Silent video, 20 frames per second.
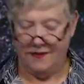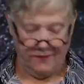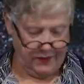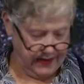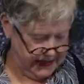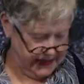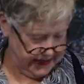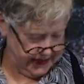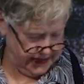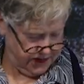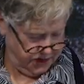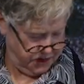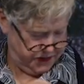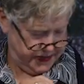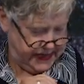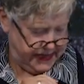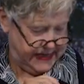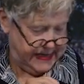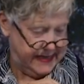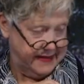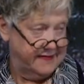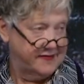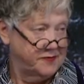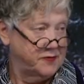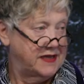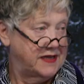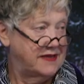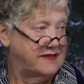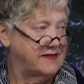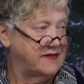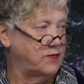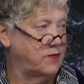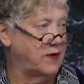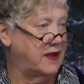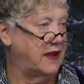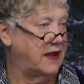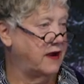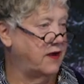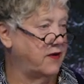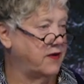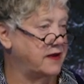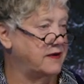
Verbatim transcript: We get little pins we get to wear,